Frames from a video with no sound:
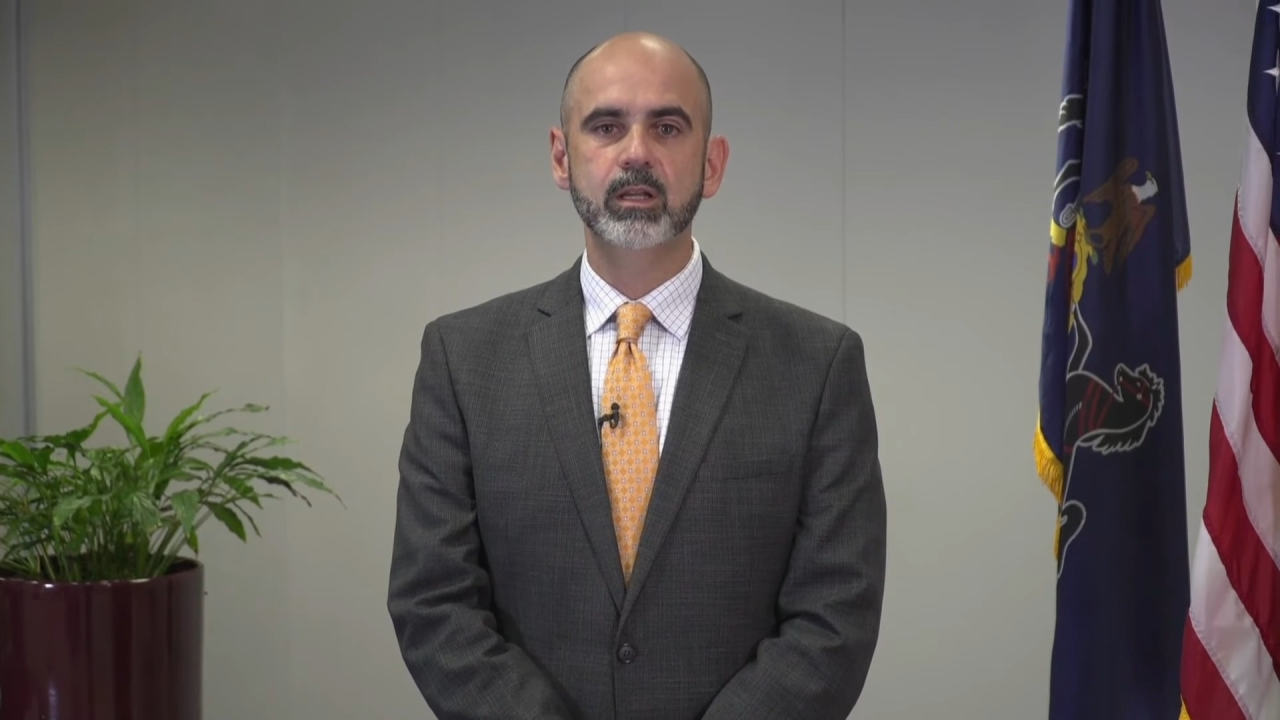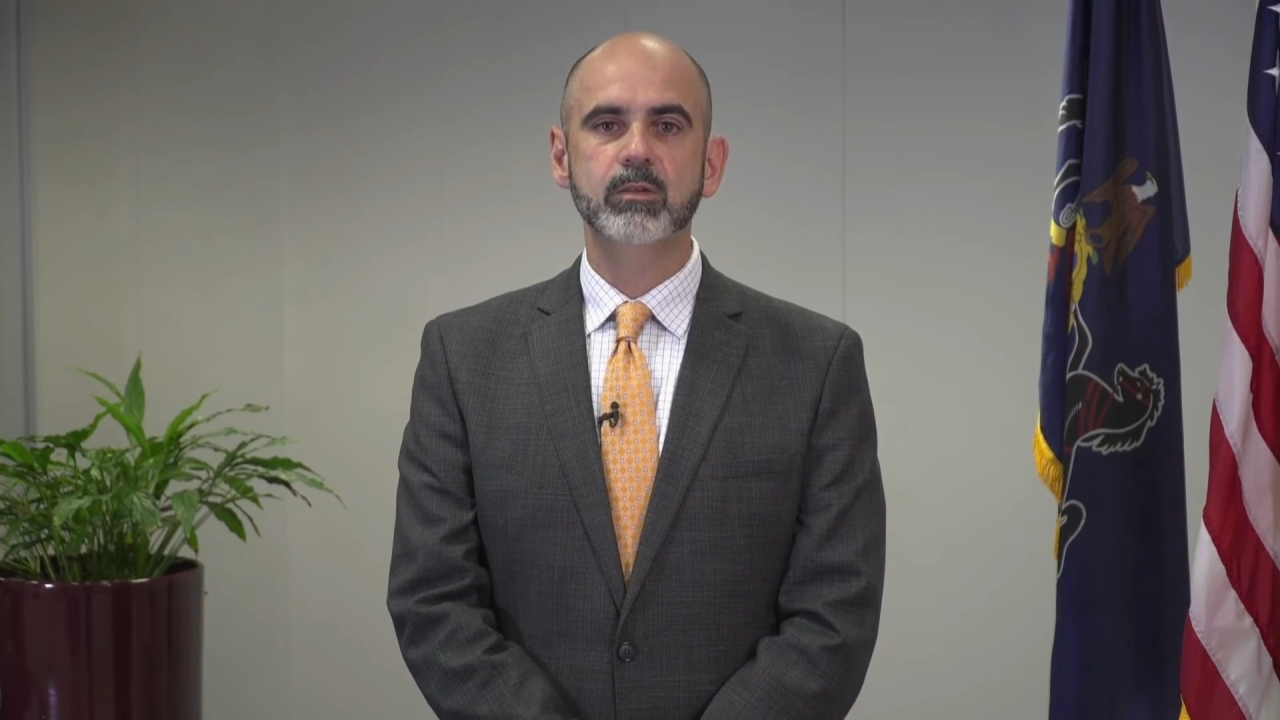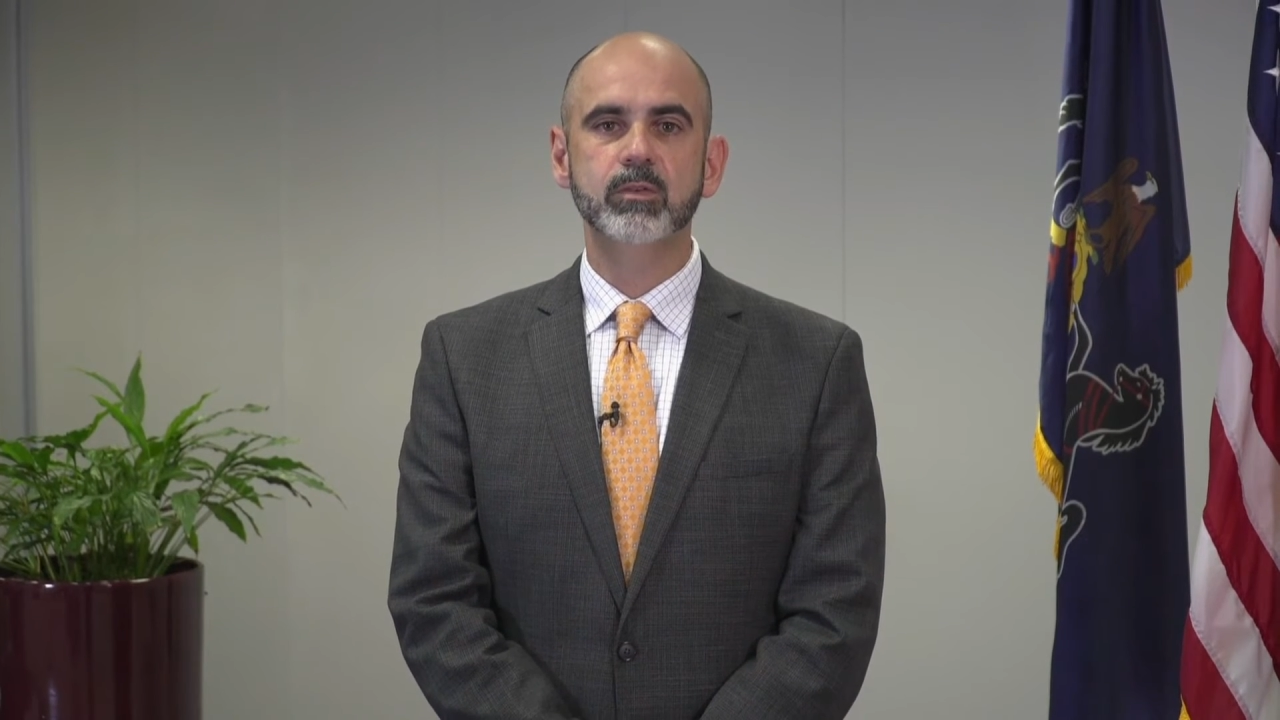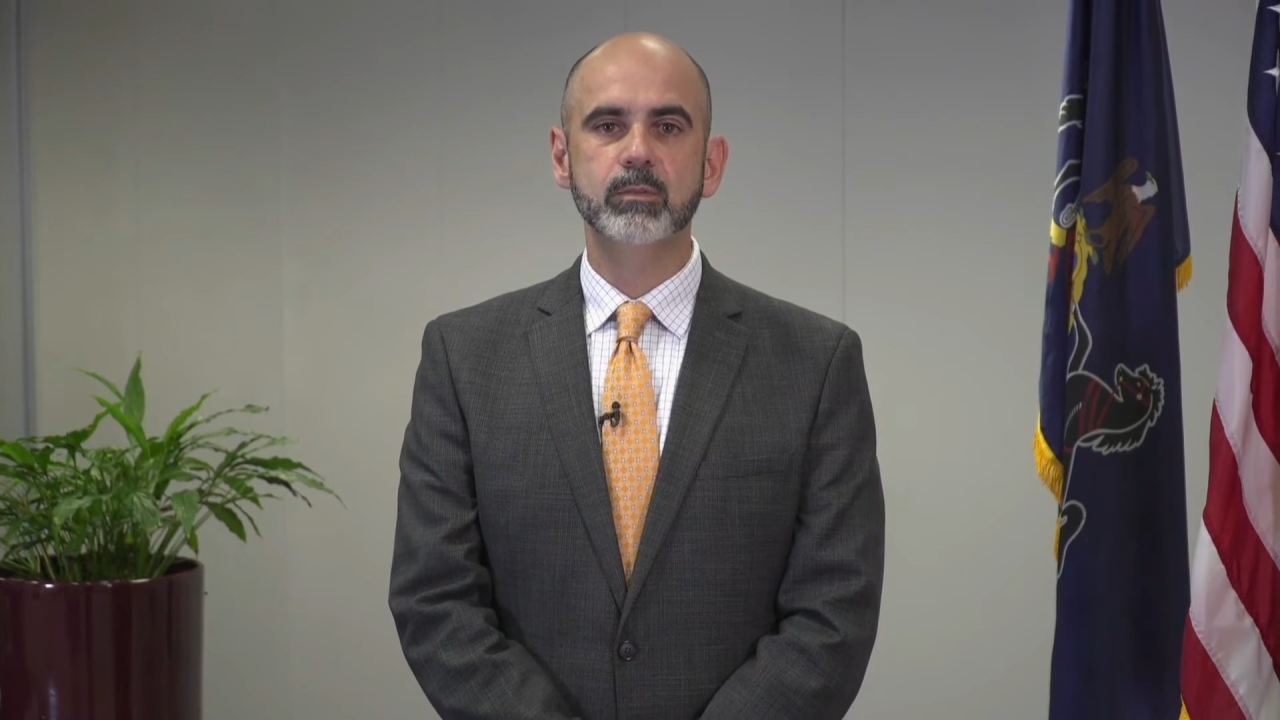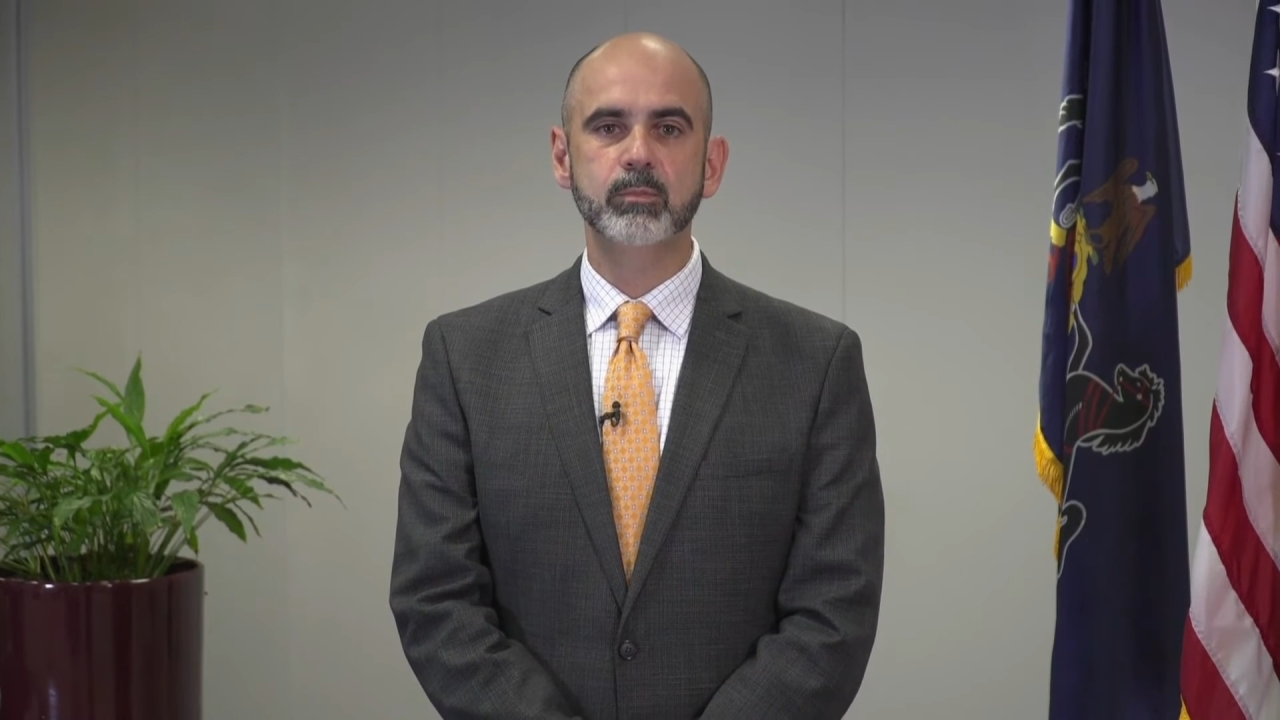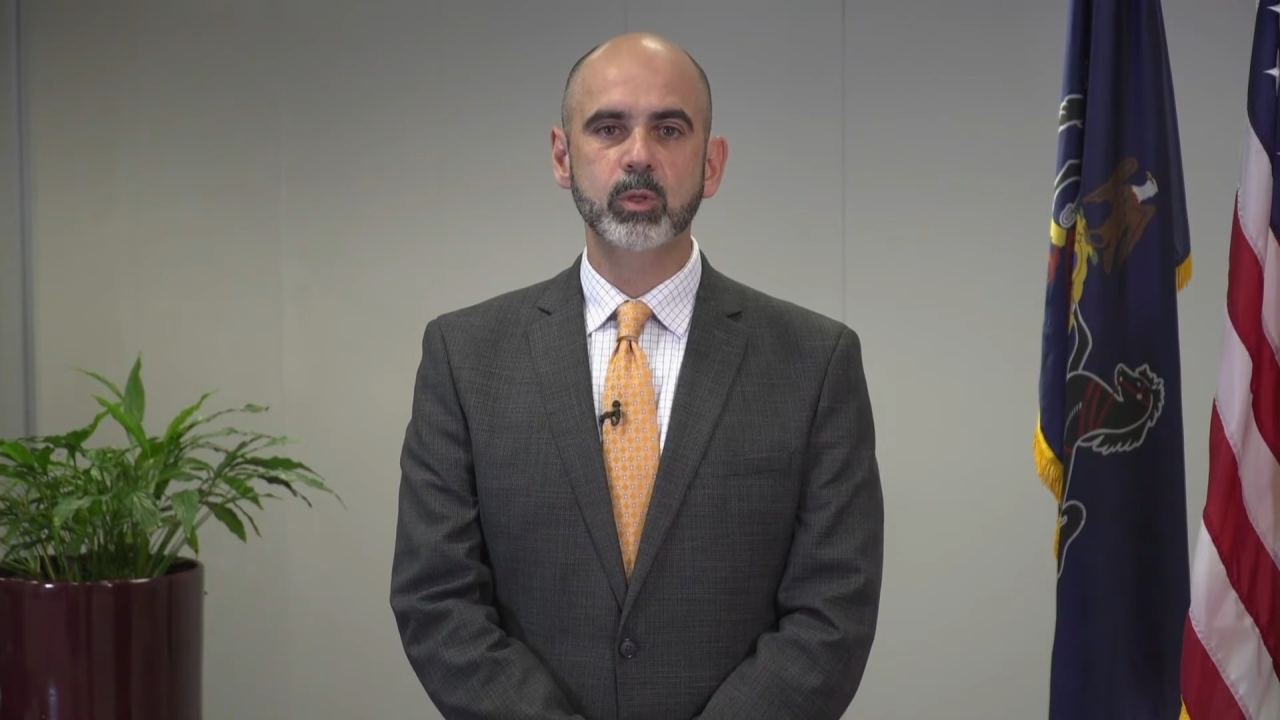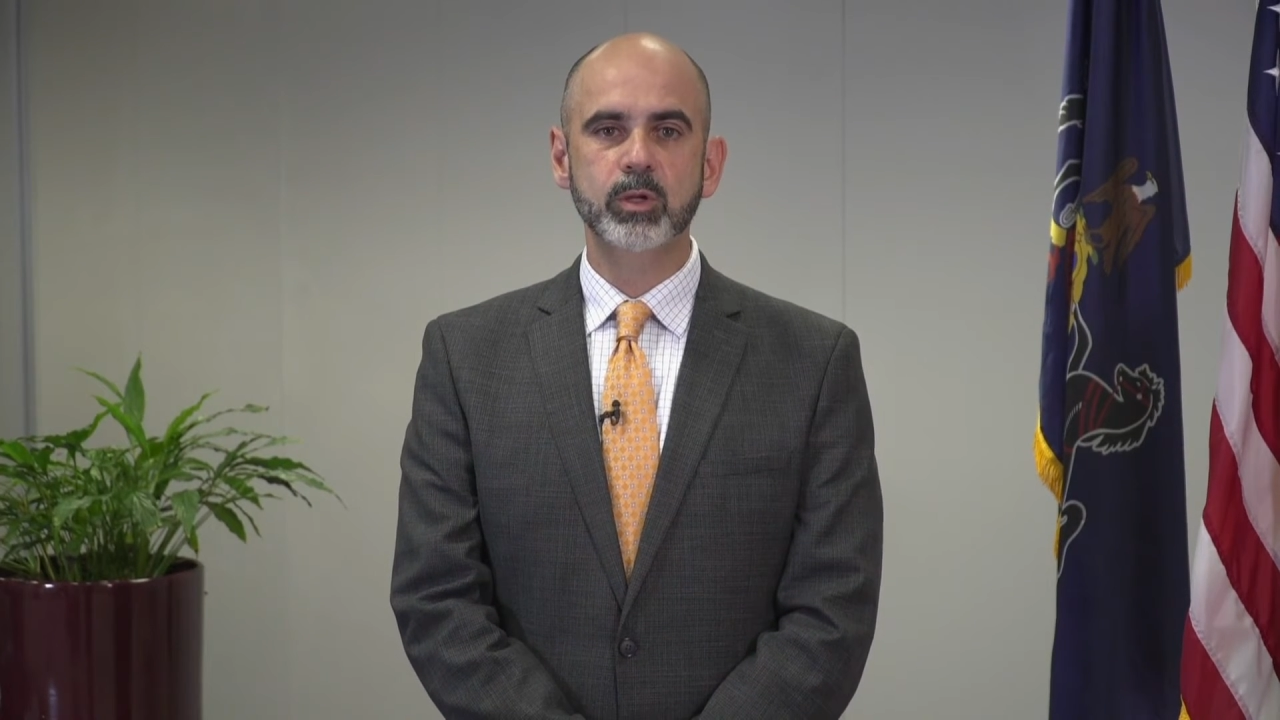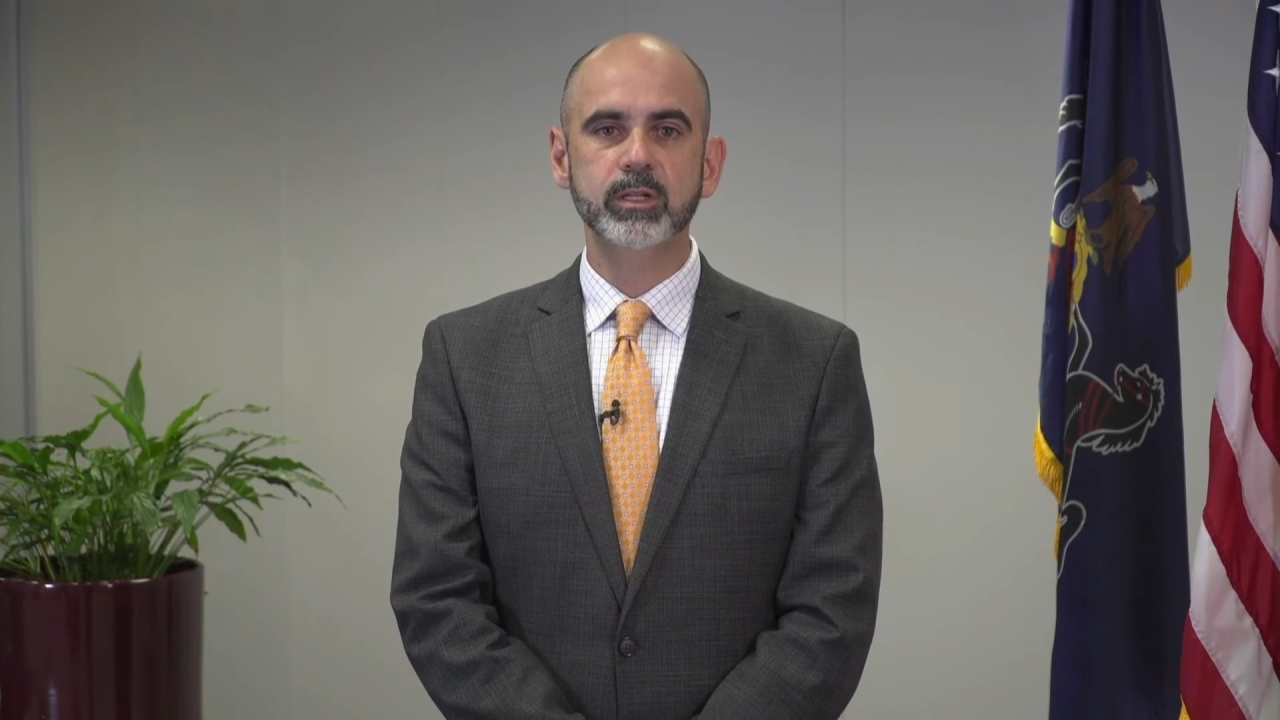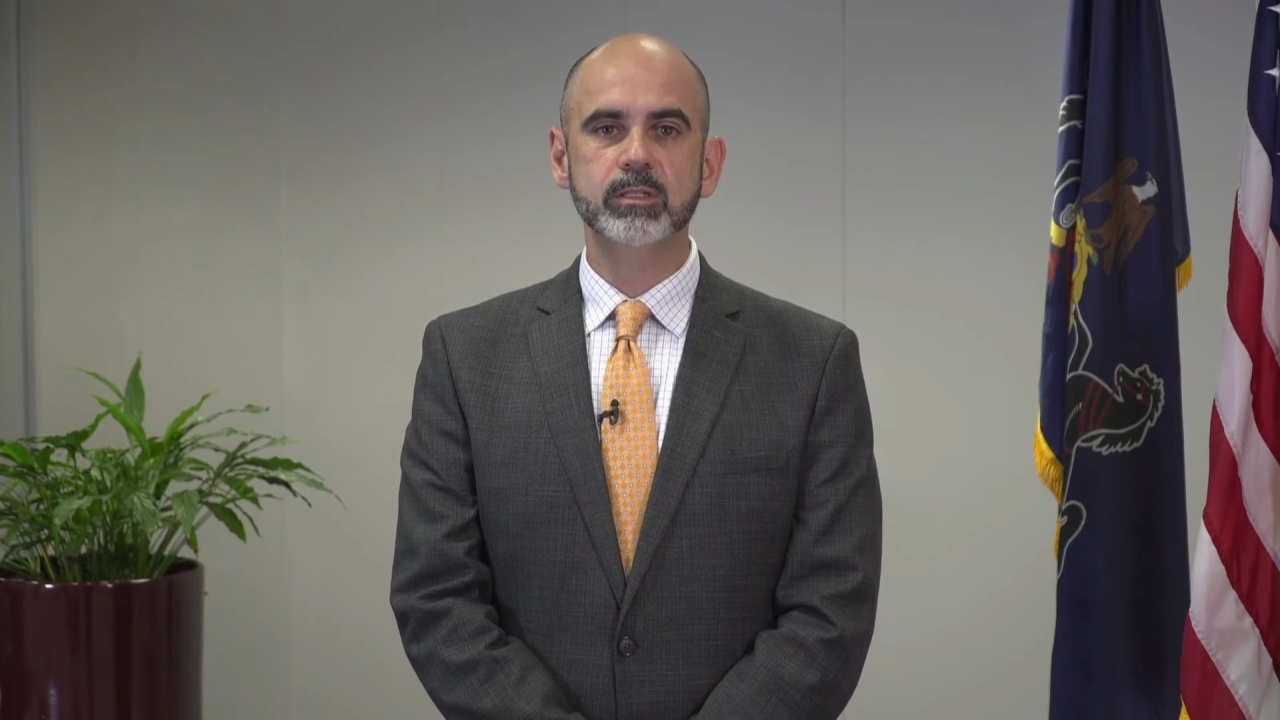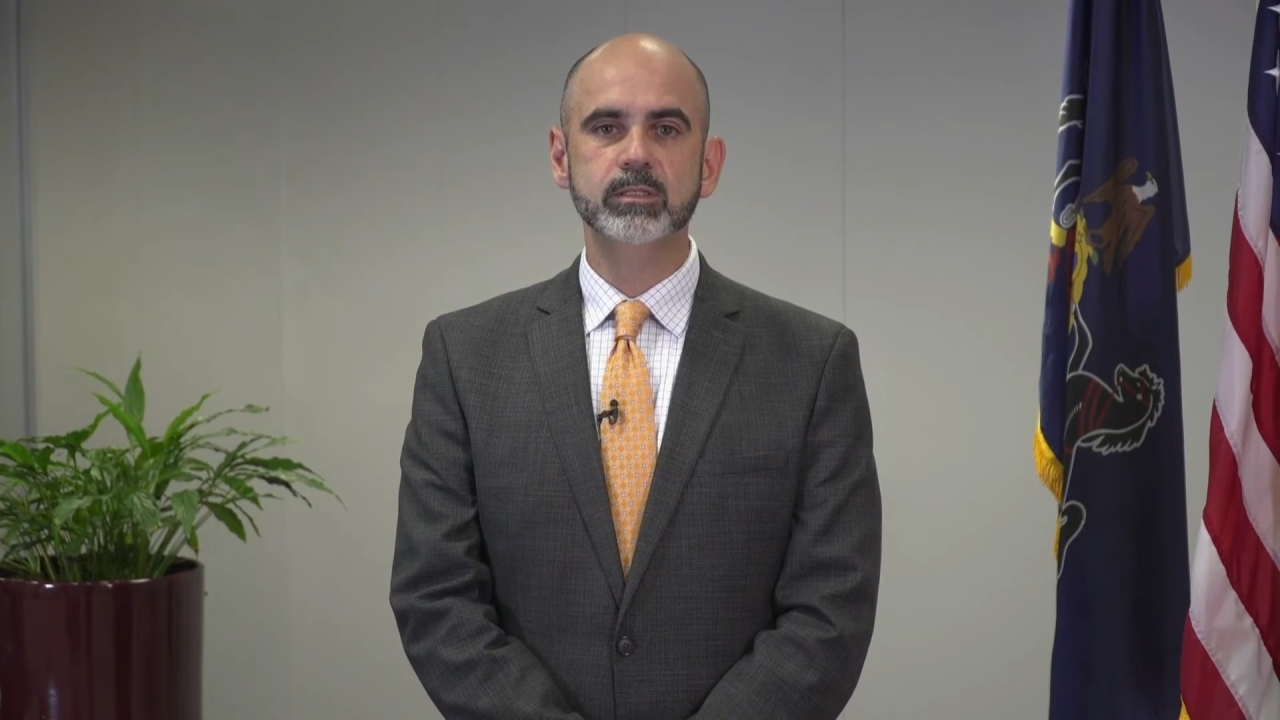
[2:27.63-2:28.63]
for
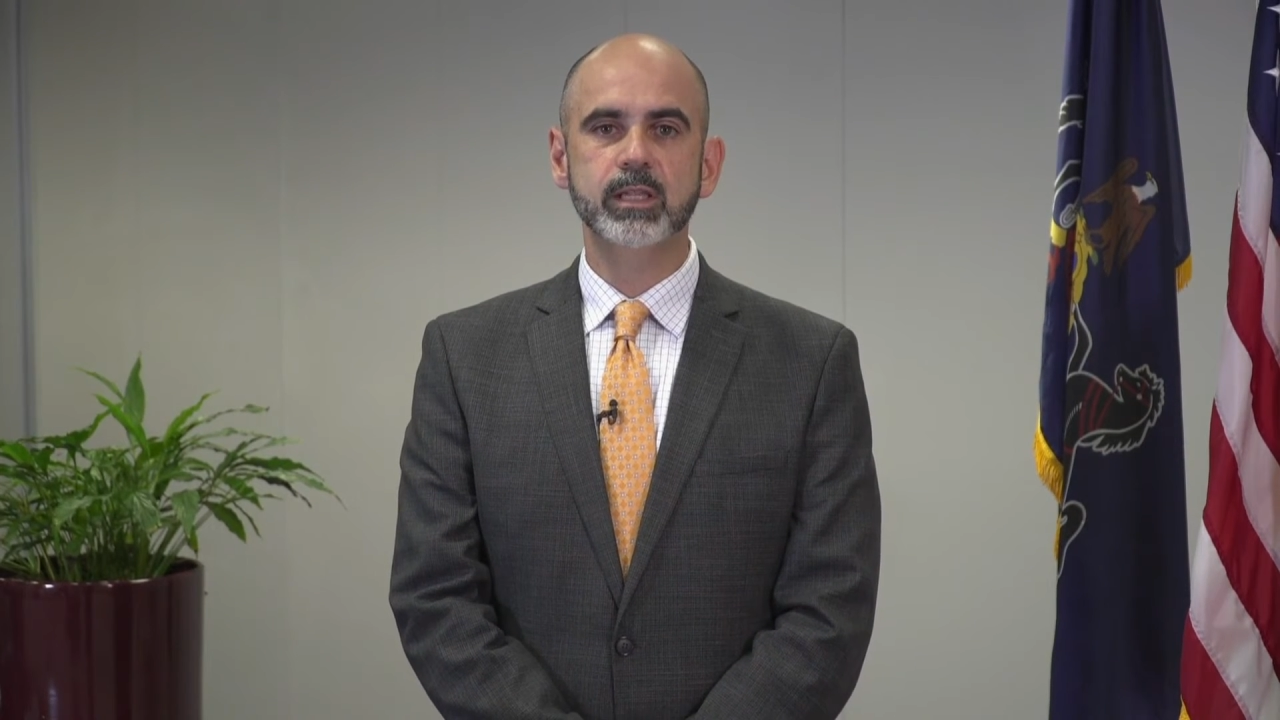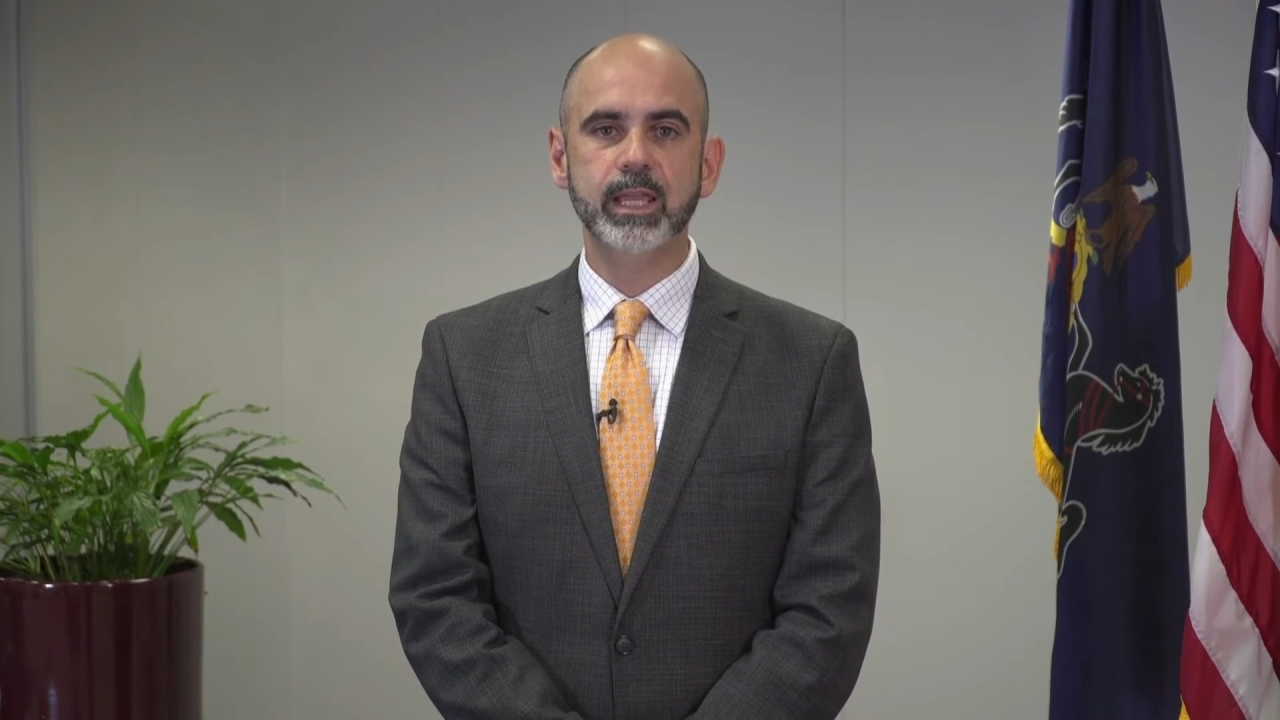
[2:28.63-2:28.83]
employers